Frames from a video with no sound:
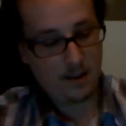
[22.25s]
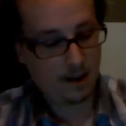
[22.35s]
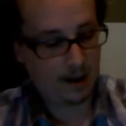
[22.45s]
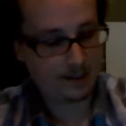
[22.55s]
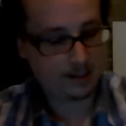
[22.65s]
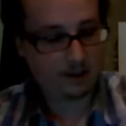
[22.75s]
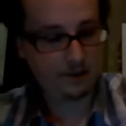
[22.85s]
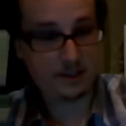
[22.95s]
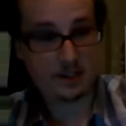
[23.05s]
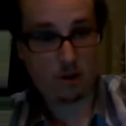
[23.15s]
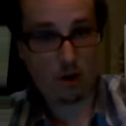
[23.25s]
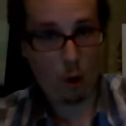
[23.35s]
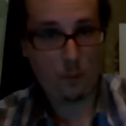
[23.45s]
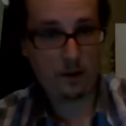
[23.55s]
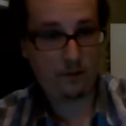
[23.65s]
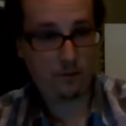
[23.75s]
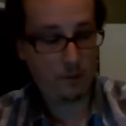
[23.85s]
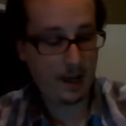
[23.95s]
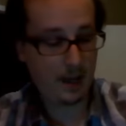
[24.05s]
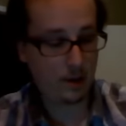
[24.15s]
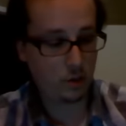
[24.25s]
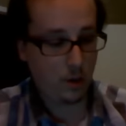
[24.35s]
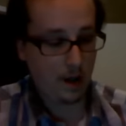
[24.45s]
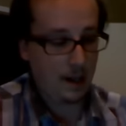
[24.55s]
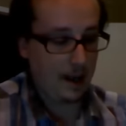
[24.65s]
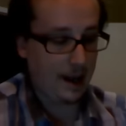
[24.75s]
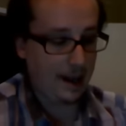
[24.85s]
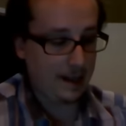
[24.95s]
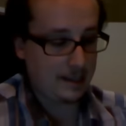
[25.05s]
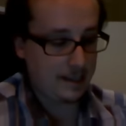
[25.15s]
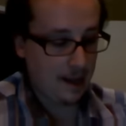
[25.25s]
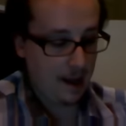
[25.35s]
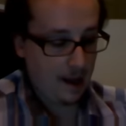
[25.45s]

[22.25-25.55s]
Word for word: the guys at Clues and opened for me, as well as